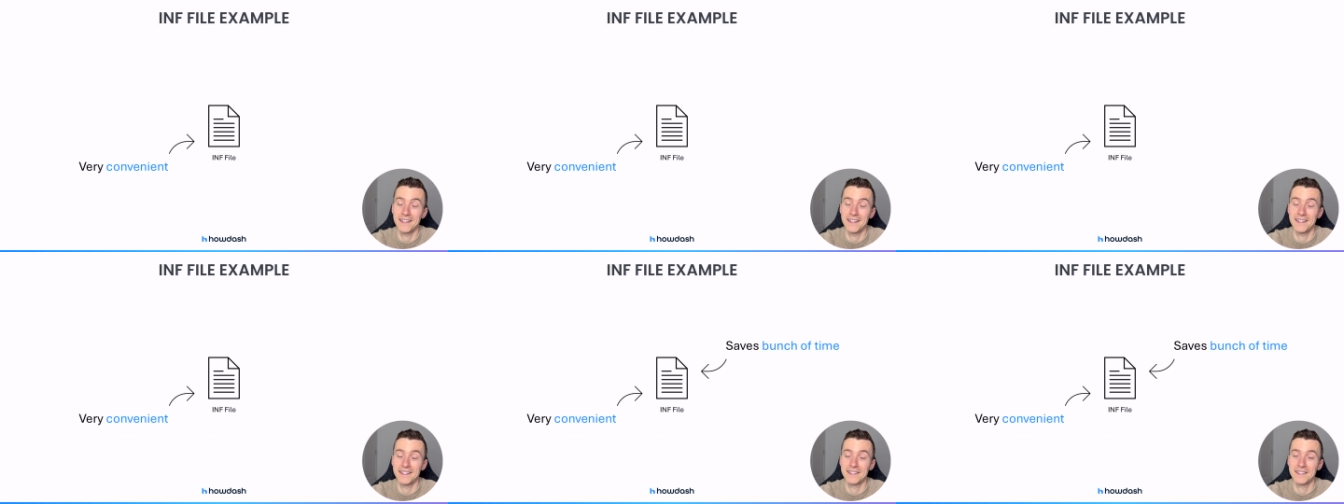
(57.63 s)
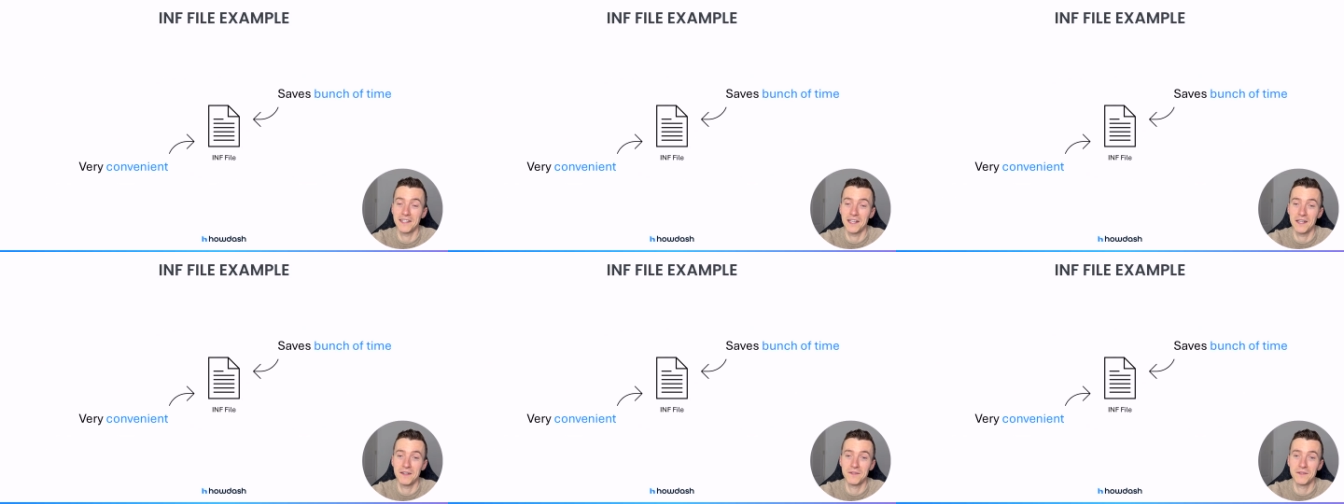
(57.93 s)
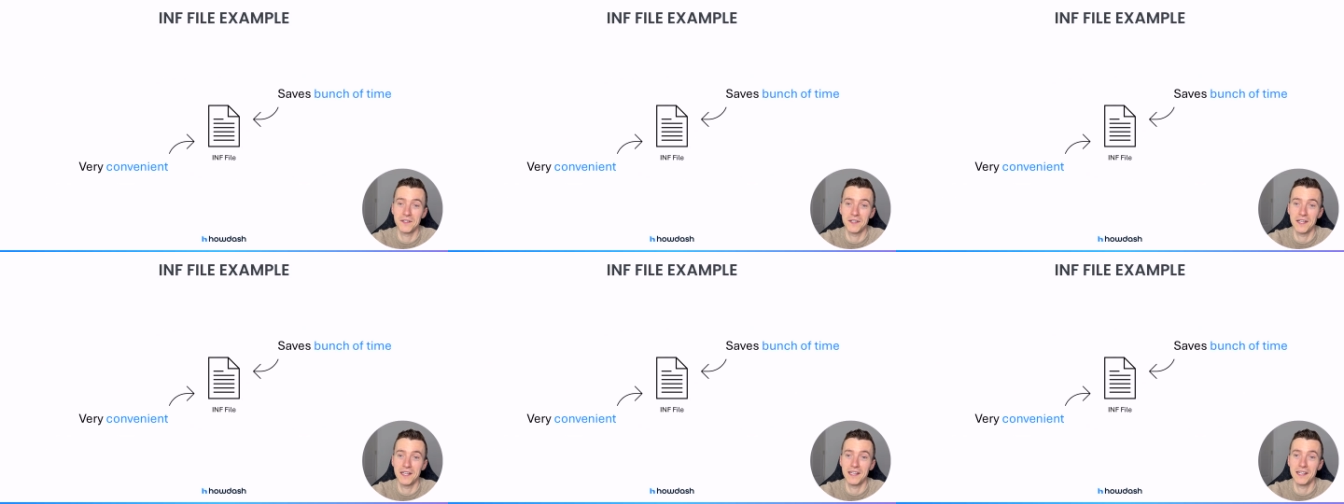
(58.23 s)
it
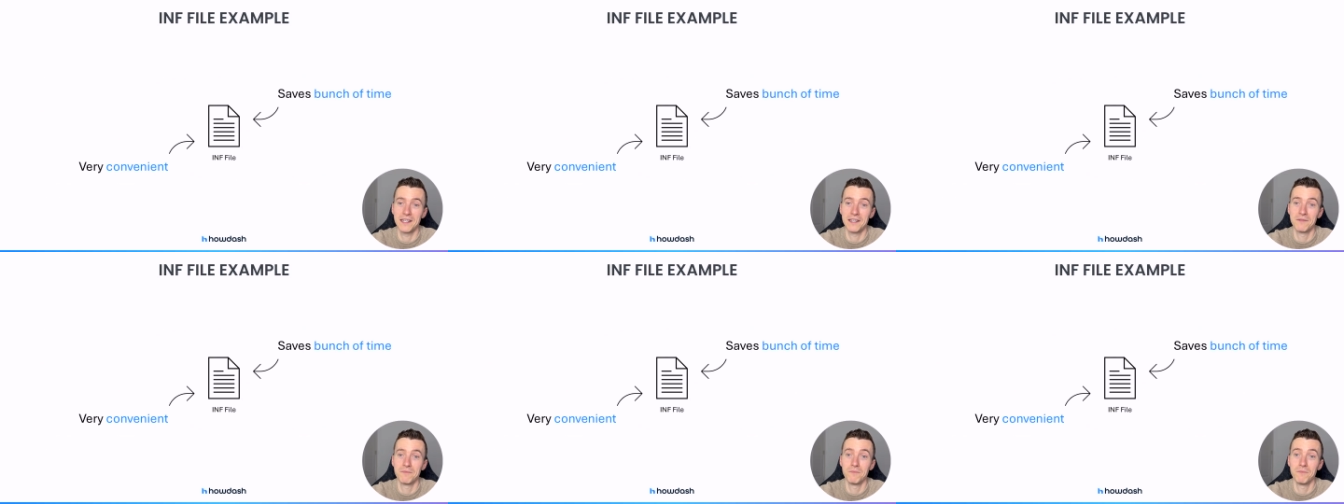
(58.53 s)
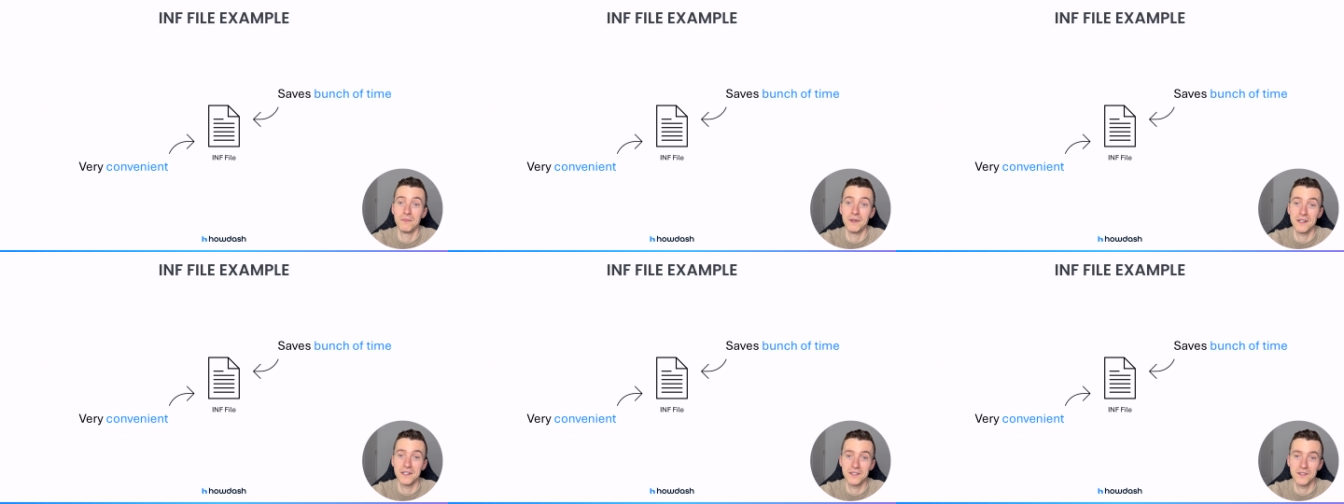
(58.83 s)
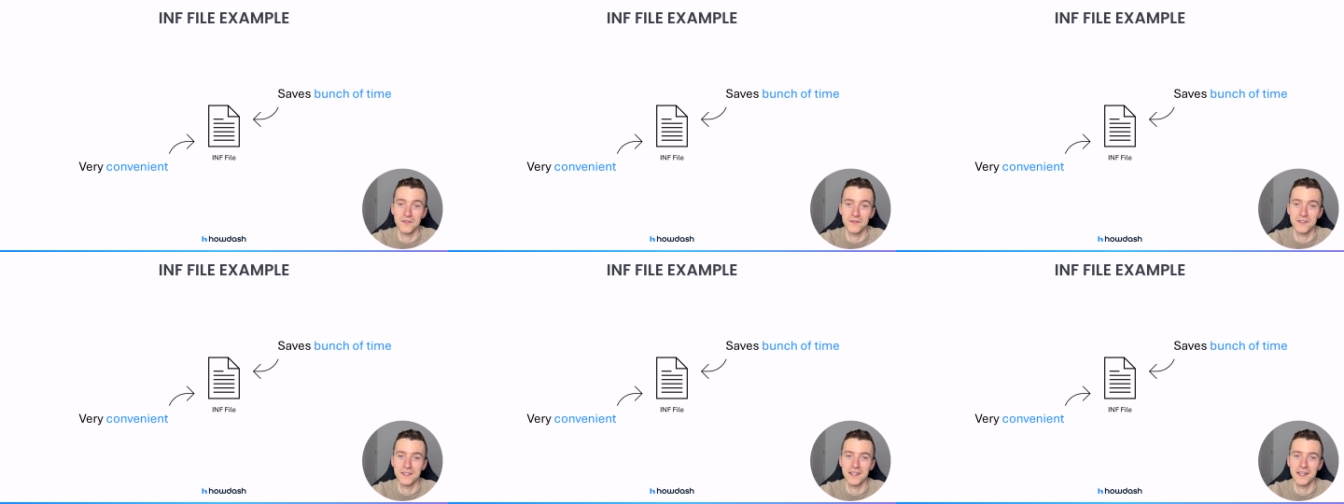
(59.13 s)
saves a bunch
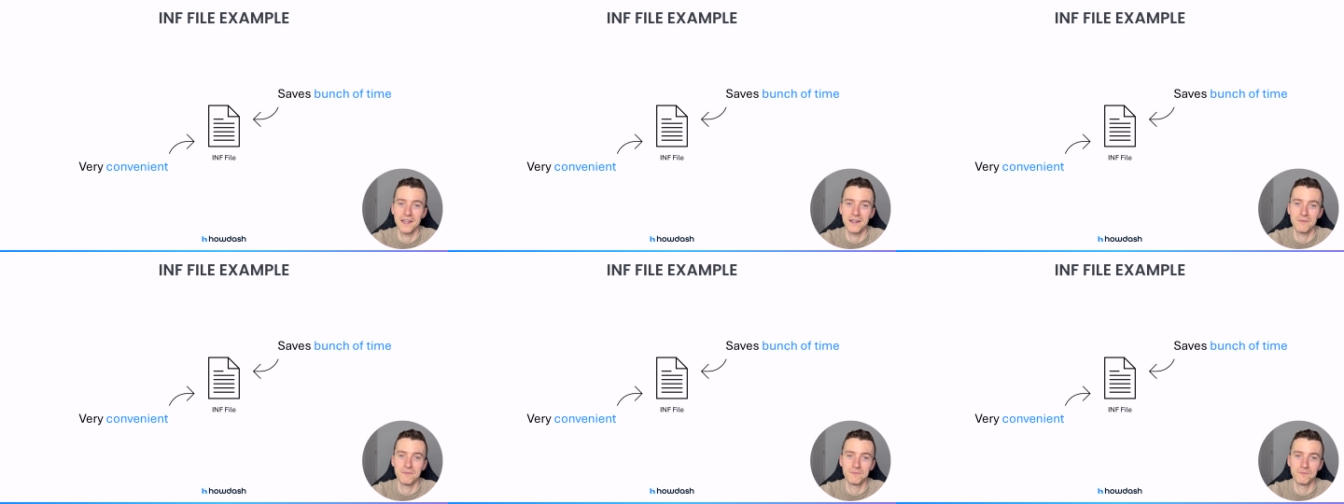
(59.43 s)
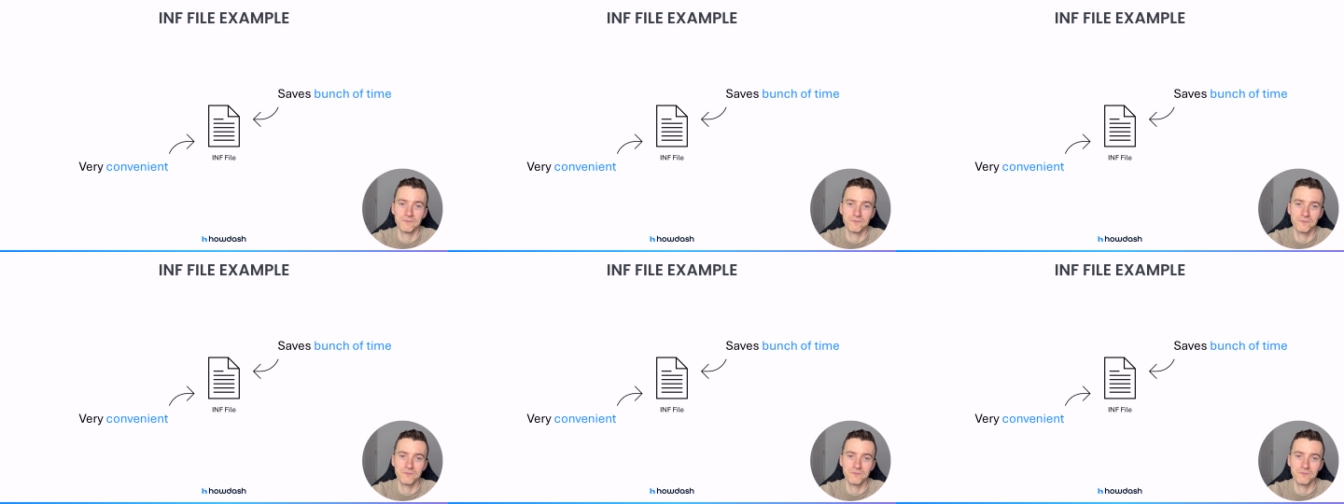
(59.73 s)
of time.